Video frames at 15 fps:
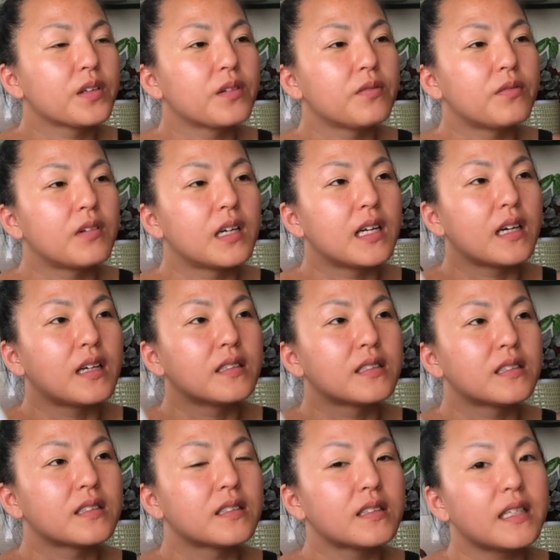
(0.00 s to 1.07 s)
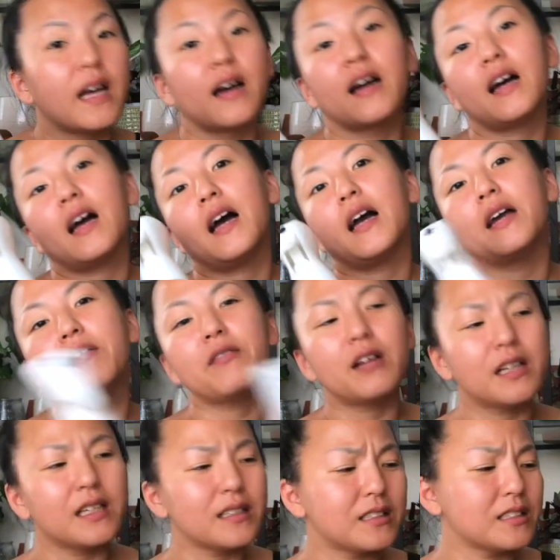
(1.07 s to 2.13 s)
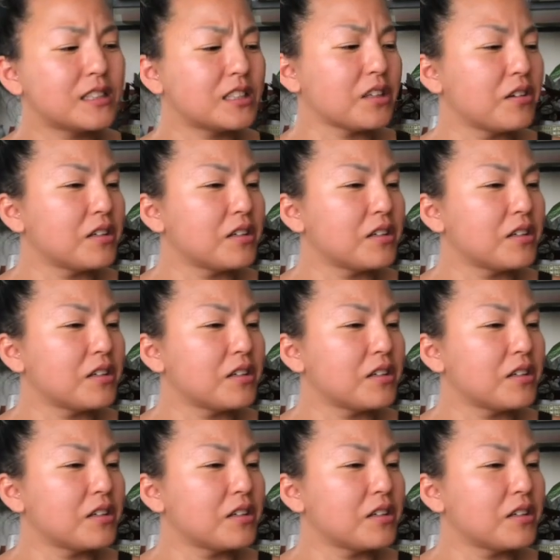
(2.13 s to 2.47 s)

what else? yeah, I wanted to show